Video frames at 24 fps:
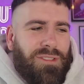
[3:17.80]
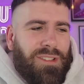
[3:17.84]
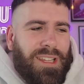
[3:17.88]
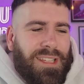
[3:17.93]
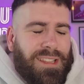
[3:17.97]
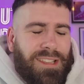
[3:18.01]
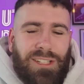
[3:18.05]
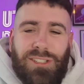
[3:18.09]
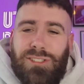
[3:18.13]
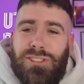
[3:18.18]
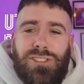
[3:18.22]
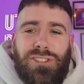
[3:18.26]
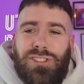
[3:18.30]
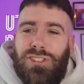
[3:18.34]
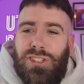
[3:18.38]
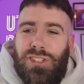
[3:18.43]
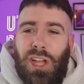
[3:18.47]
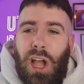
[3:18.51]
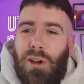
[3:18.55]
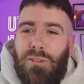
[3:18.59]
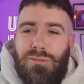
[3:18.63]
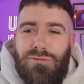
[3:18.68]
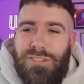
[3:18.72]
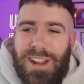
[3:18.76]
they just
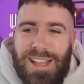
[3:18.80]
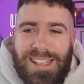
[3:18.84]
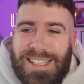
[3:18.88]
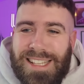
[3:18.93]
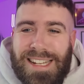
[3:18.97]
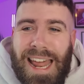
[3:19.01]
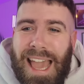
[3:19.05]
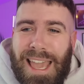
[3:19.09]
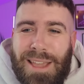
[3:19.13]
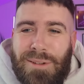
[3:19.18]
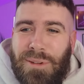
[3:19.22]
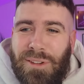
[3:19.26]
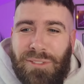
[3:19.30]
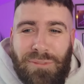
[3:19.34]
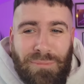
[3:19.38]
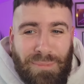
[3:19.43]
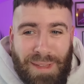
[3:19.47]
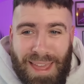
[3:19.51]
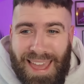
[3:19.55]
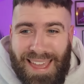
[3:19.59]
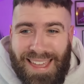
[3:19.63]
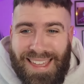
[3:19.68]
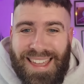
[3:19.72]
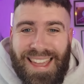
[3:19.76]
don't resonate with
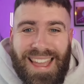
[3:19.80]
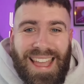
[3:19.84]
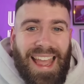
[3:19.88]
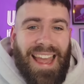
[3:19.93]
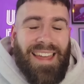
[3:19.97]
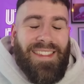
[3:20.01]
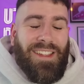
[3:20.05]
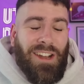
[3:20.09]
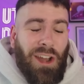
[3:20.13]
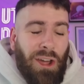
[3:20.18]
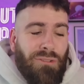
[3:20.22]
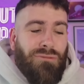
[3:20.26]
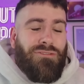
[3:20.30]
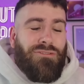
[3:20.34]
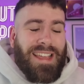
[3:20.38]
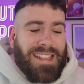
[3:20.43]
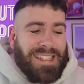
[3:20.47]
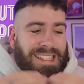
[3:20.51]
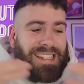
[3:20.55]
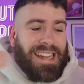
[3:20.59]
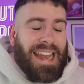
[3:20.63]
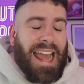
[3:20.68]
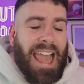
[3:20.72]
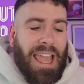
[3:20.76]
me, and they don't
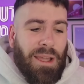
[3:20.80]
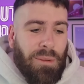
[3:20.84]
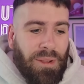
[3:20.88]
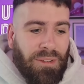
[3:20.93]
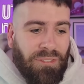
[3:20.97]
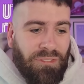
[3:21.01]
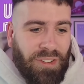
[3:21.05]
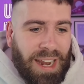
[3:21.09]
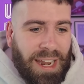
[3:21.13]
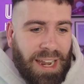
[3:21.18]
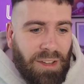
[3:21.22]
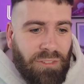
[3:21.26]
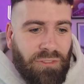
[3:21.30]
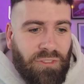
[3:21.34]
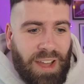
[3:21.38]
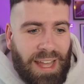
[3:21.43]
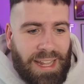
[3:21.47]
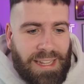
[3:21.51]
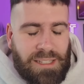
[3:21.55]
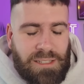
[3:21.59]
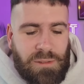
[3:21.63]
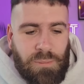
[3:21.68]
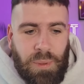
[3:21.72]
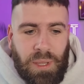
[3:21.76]
resonate with Villa
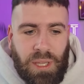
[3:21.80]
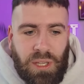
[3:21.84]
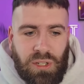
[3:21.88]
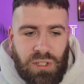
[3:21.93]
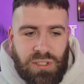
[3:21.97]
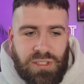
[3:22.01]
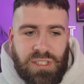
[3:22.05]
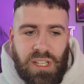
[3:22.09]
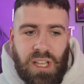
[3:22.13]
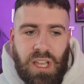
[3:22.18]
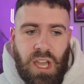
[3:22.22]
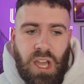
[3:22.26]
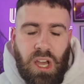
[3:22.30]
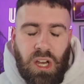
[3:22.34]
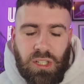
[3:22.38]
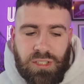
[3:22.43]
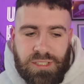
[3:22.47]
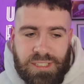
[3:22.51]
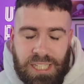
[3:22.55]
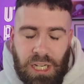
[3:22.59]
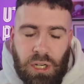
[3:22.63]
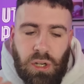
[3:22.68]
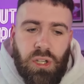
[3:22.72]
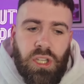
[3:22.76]
fans, because
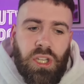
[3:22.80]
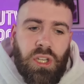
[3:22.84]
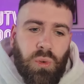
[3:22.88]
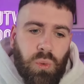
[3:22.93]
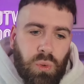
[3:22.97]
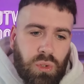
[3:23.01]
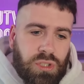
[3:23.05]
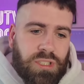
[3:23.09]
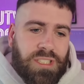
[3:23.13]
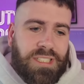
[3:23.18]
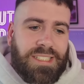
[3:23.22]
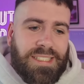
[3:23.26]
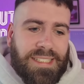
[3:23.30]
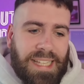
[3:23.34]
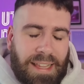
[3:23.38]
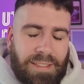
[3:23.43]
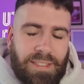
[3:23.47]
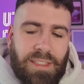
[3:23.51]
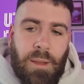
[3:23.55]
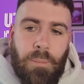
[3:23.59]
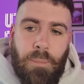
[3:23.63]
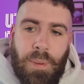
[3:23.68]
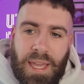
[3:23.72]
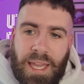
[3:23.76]
until you
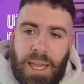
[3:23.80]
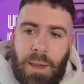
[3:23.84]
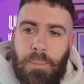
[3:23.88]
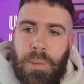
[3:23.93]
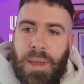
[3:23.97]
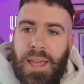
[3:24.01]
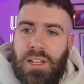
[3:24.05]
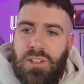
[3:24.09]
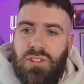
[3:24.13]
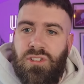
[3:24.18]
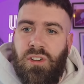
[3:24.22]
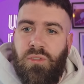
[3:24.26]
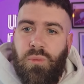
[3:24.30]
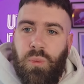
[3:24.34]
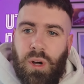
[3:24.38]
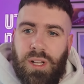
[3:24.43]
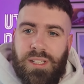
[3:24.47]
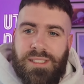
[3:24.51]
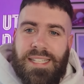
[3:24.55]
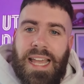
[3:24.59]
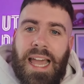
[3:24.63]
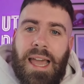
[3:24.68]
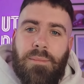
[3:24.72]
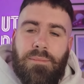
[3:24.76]
understand the bigger picture of
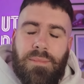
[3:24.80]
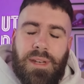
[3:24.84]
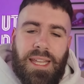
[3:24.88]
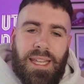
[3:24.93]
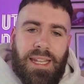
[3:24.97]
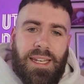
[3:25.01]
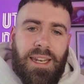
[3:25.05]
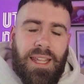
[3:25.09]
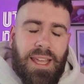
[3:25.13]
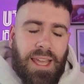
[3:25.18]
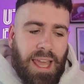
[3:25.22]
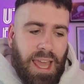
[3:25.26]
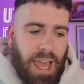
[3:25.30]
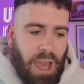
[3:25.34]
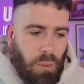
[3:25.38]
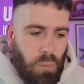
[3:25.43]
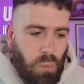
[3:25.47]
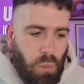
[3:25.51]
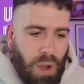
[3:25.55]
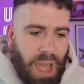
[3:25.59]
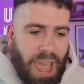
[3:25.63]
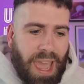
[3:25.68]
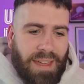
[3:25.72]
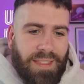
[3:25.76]
what's happening
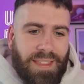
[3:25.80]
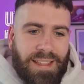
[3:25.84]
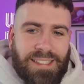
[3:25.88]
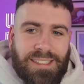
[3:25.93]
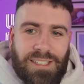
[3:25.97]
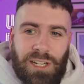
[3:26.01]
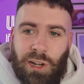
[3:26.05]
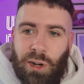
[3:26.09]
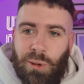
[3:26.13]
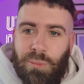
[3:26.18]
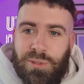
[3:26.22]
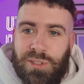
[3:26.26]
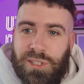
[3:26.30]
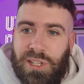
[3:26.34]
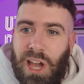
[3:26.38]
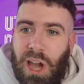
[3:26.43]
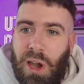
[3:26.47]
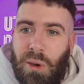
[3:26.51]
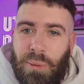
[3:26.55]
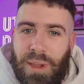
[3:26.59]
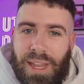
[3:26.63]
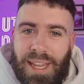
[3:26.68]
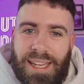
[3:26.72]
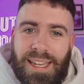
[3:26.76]
and where this club's
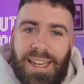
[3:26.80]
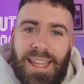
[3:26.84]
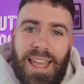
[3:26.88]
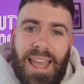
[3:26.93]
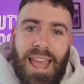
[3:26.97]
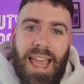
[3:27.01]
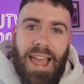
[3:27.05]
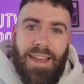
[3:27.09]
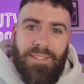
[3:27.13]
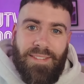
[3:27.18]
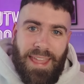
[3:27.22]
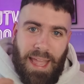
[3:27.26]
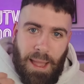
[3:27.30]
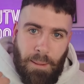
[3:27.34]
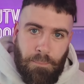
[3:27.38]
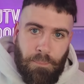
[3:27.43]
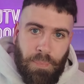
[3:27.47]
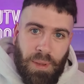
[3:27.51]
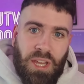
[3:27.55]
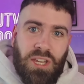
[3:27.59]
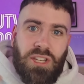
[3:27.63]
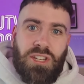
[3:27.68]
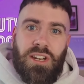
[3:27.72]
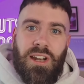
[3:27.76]
going and the
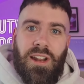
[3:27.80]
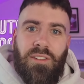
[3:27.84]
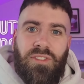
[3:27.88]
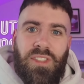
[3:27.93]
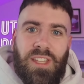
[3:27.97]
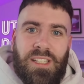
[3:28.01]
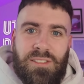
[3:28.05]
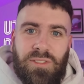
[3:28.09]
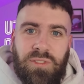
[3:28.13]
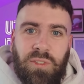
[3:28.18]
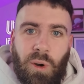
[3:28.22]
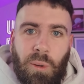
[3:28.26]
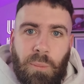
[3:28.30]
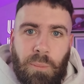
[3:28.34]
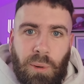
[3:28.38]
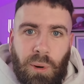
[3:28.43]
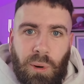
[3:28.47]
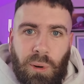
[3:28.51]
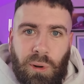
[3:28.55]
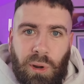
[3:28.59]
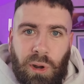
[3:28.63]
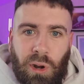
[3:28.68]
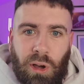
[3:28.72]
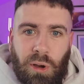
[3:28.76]
ambition of this
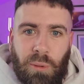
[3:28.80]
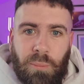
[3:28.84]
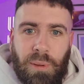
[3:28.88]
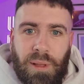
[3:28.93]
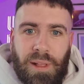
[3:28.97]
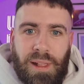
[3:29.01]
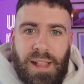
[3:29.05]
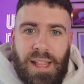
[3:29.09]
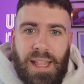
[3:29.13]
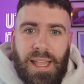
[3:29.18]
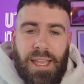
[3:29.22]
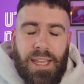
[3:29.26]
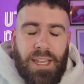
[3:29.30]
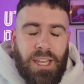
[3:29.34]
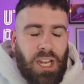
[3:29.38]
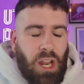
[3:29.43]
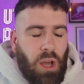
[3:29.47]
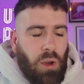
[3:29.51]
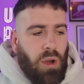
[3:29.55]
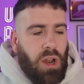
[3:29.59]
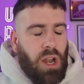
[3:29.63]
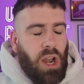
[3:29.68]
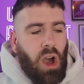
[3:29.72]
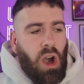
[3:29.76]
football club, and
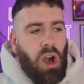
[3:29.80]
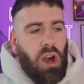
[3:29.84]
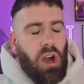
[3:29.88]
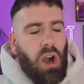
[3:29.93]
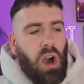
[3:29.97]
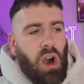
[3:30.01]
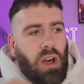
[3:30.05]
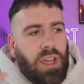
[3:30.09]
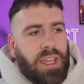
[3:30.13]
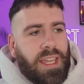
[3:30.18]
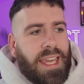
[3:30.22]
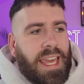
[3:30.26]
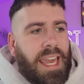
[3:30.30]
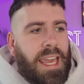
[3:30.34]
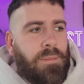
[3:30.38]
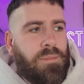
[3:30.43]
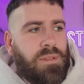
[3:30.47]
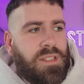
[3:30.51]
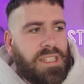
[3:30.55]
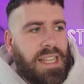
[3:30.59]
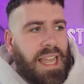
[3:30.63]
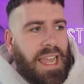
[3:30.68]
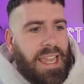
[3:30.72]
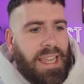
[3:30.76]
I keep
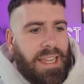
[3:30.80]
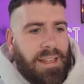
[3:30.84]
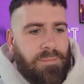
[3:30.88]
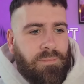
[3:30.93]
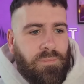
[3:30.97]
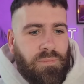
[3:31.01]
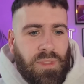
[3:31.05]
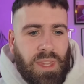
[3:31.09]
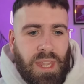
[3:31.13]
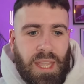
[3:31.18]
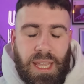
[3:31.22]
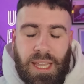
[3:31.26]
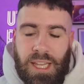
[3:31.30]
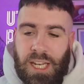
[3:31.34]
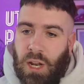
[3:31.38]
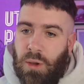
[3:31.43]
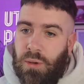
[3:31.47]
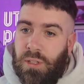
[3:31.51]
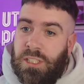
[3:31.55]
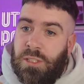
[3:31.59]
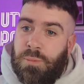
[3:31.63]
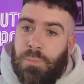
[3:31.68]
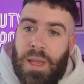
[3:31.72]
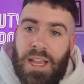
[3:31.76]
saying,
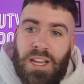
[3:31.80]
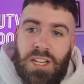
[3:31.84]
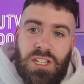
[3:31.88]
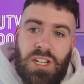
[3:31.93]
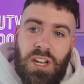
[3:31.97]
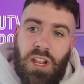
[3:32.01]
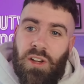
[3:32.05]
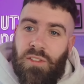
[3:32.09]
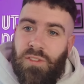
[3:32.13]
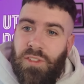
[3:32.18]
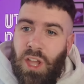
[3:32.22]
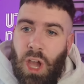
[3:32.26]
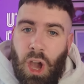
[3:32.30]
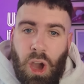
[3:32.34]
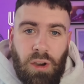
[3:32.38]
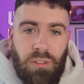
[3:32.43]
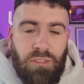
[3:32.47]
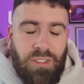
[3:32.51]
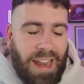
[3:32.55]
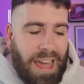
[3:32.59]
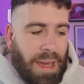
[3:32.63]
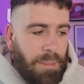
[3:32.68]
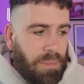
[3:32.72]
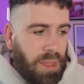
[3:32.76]
especially on the
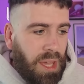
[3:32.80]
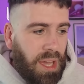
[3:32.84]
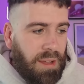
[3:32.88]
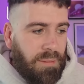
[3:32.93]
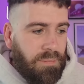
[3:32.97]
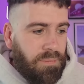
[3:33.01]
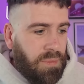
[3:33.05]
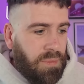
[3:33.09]
overlap, that